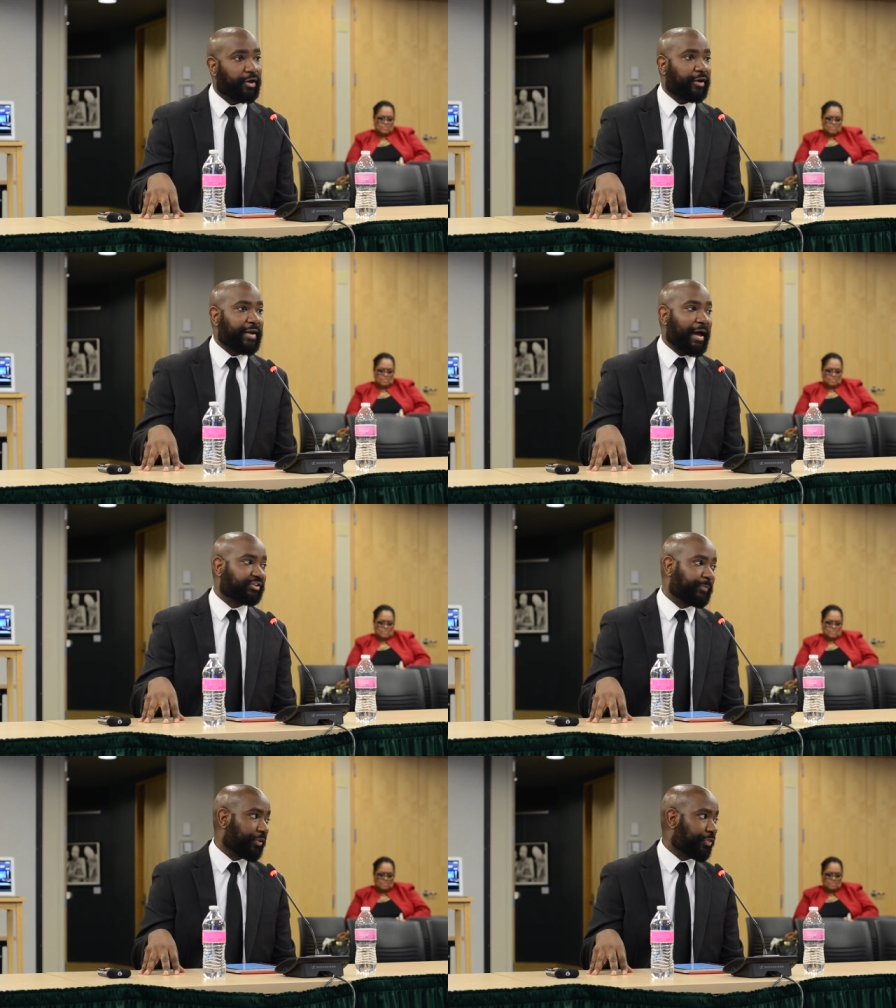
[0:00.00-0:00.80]
and House
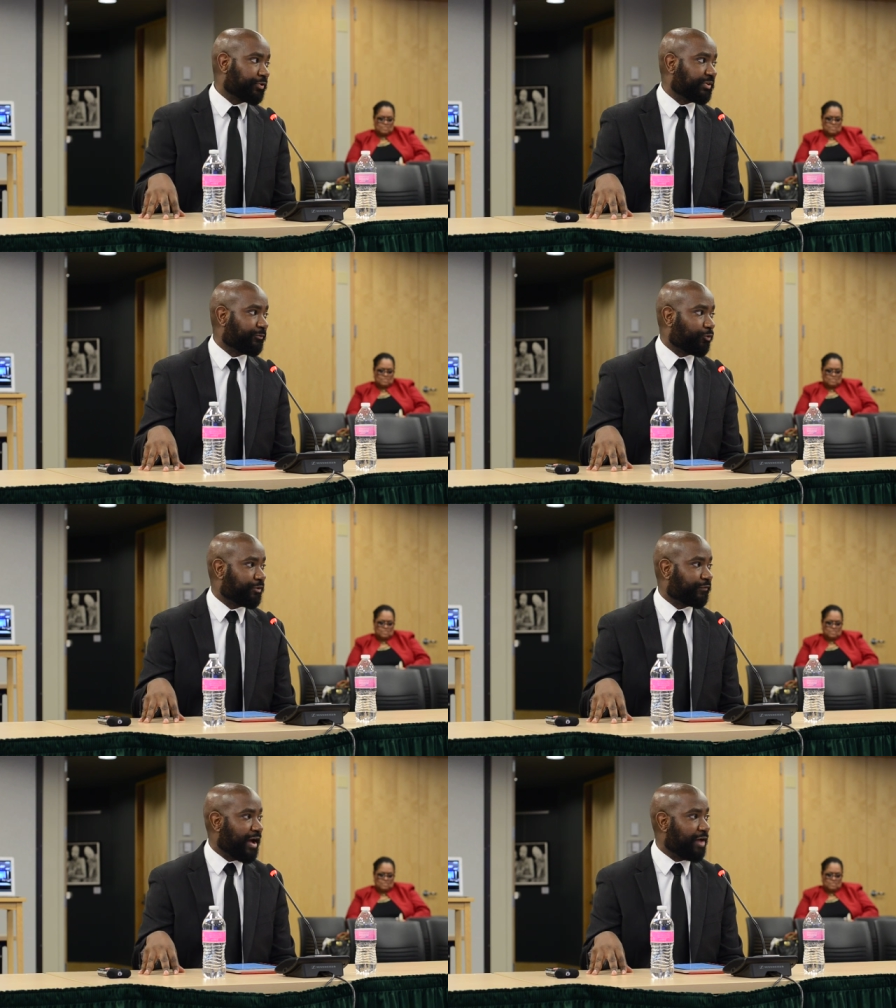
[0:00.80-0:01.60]
Bill
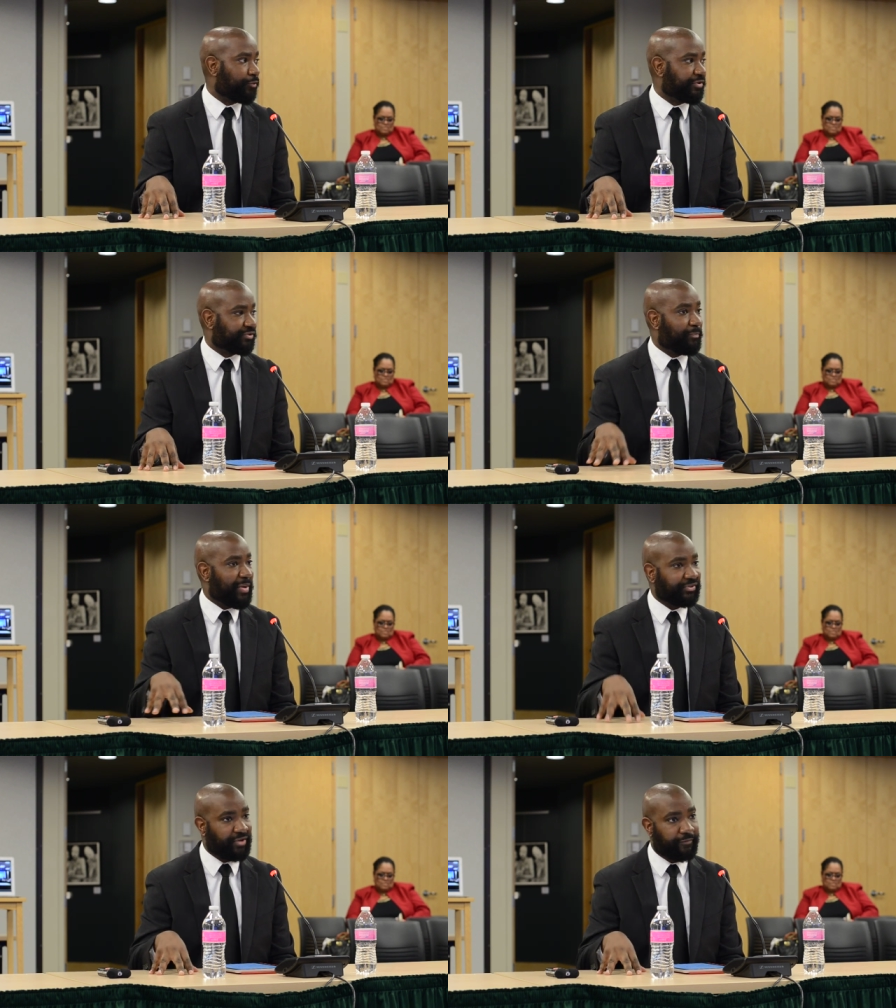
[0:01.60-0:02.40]
1345 creates a
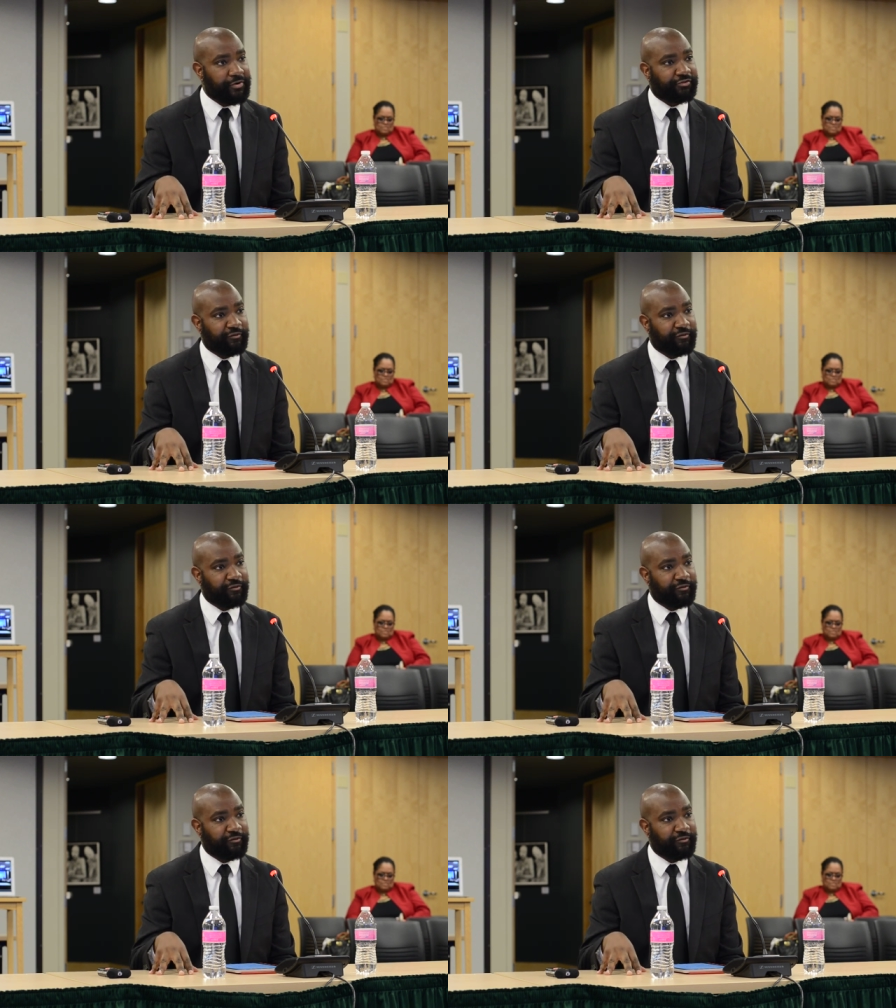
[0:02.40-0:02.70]
basic definition